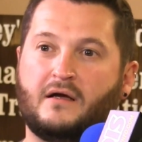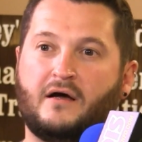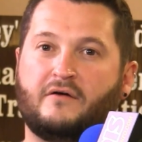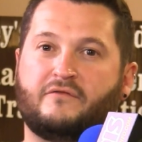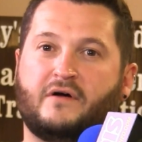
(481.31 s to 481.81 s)

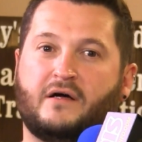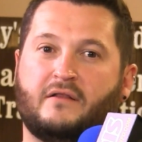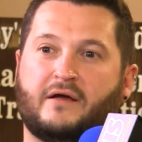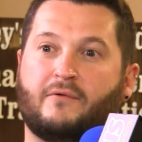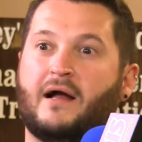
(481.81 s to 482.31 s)
Of
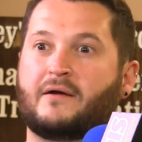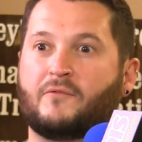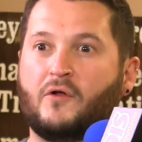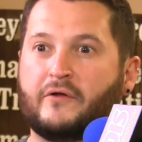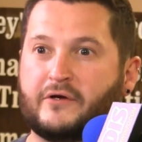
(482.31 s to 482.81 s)
uh, like Rock
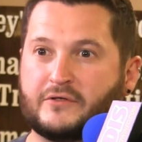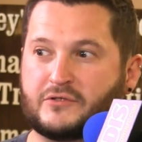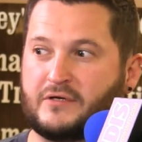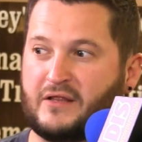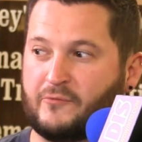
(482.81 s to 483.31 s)
and Roller
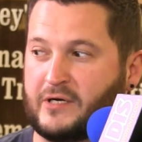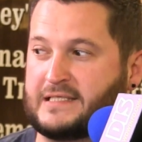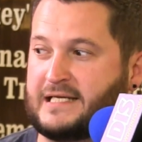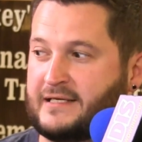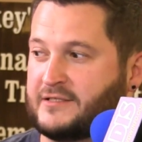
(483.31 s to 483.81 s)
Coaster, another one
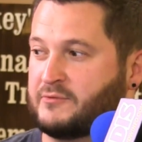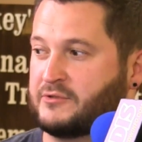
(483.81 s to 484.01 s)
at Denny's